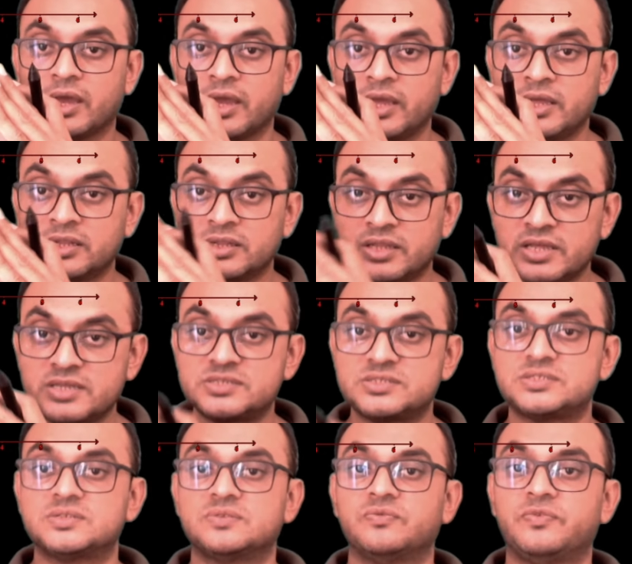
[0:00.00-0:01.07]
in
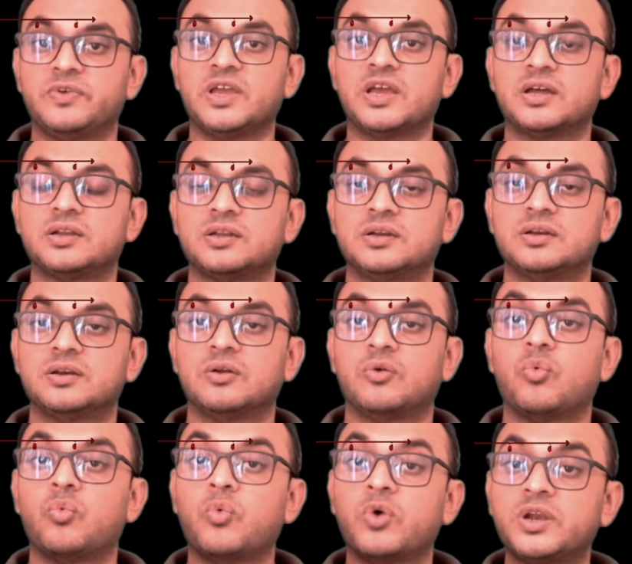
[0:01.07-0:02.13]
this figure,
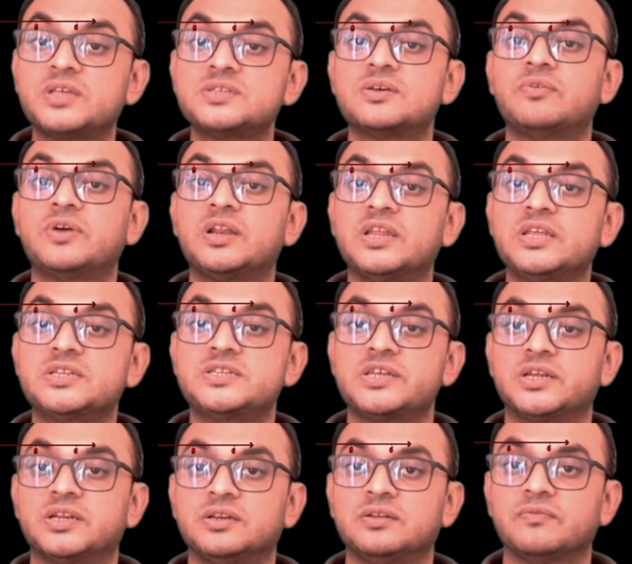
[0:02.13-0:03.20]
what is our
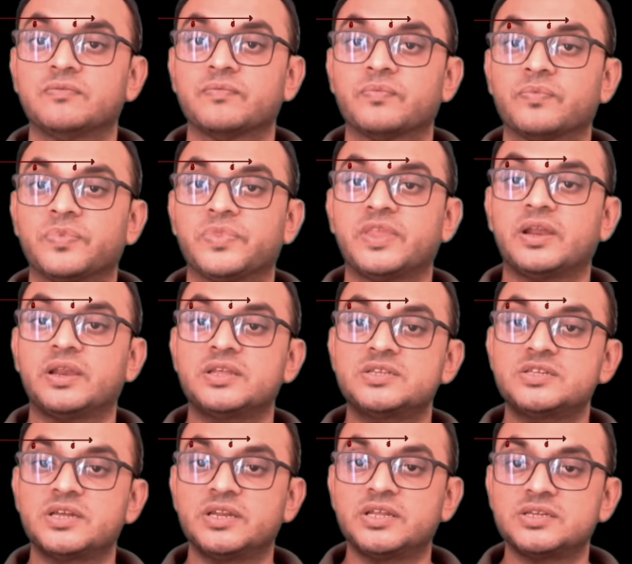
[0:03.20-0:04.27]
region? The
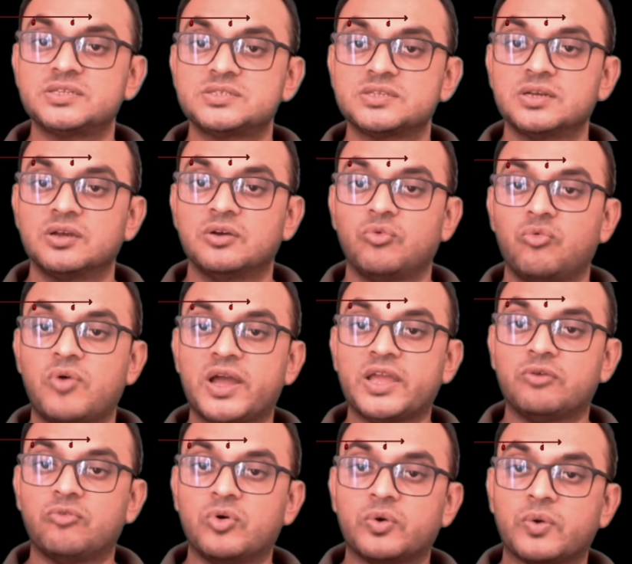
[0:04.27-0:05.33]
region is y
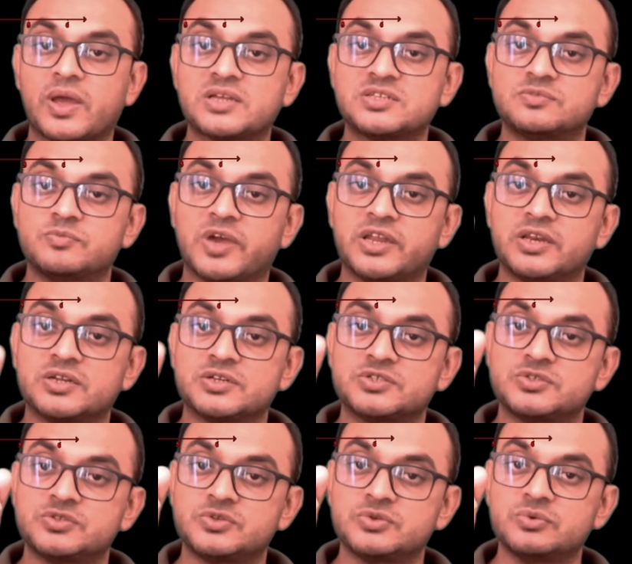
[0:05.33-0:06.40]
equal to x
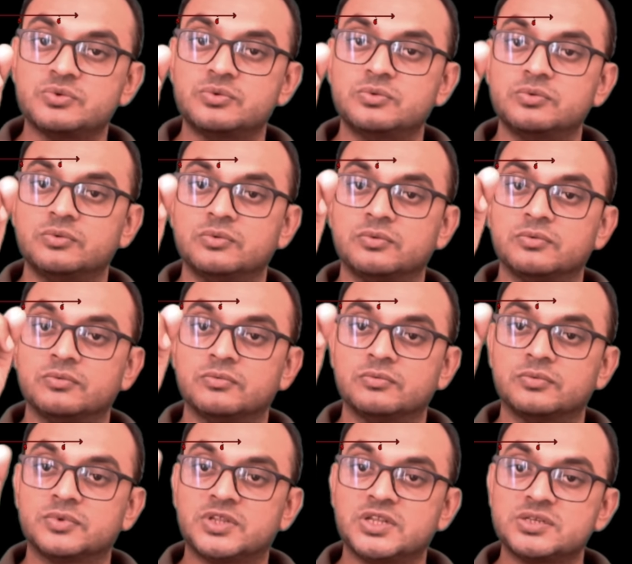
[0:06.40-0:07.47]
minus 2,
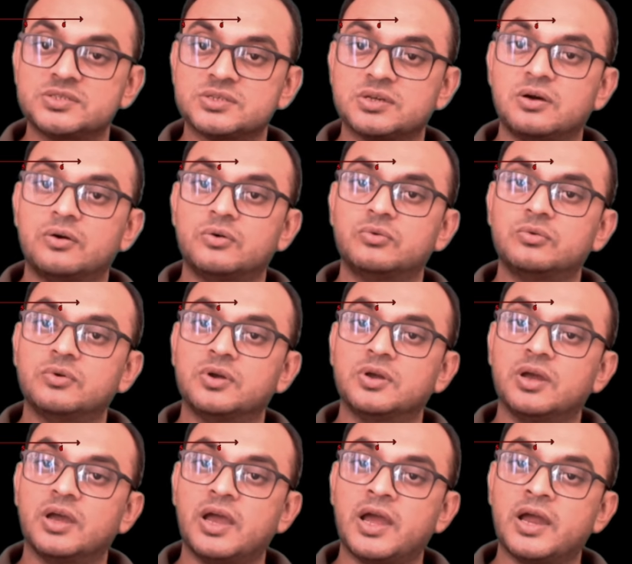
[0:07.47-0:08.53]
this curve,
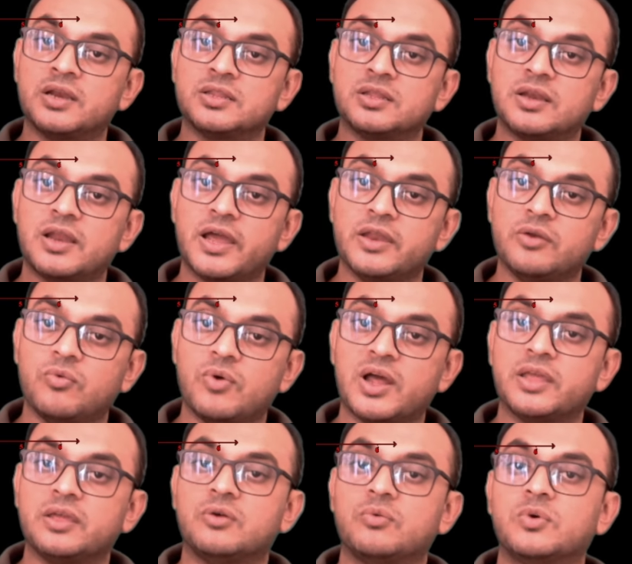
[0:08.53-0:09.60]
and the line y
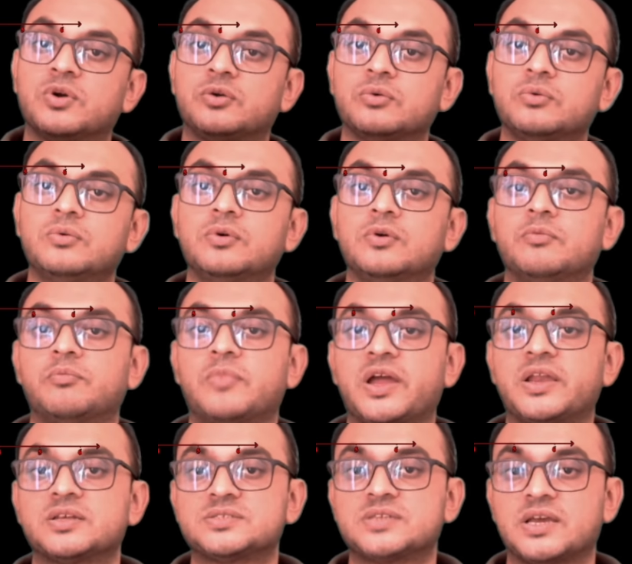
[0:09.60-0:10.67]
equal to
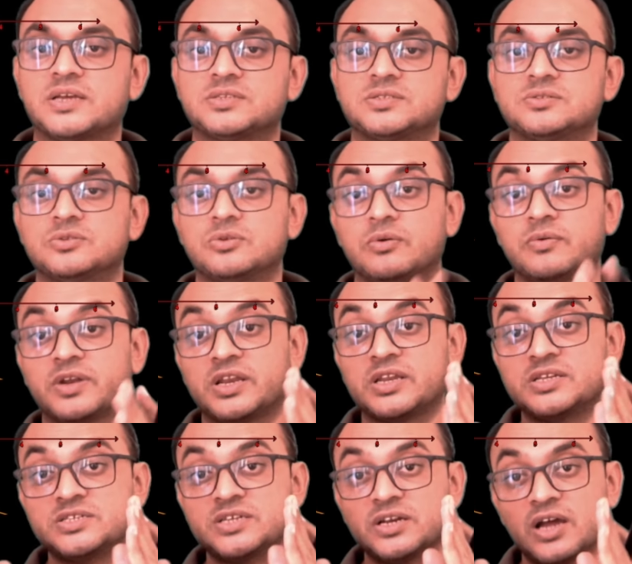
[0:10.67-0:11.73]
minus x. So our
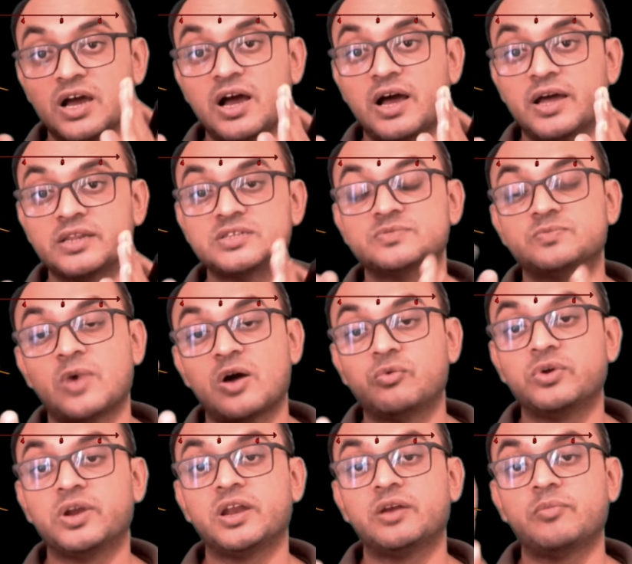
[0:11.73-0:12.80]
region R is
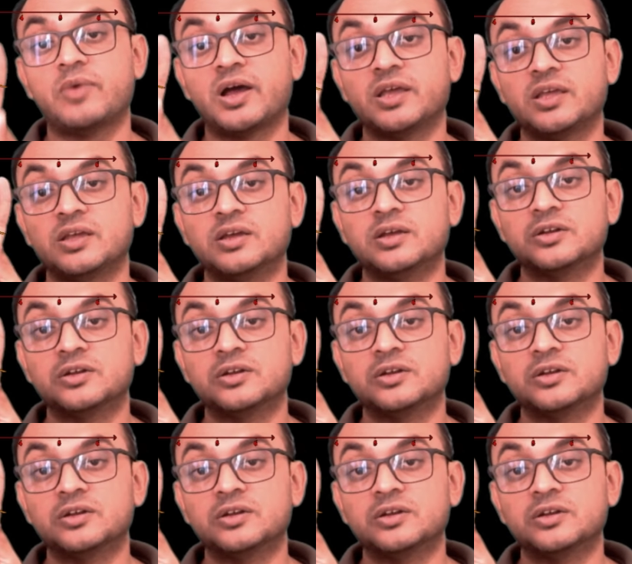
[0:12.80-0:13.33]
bounded by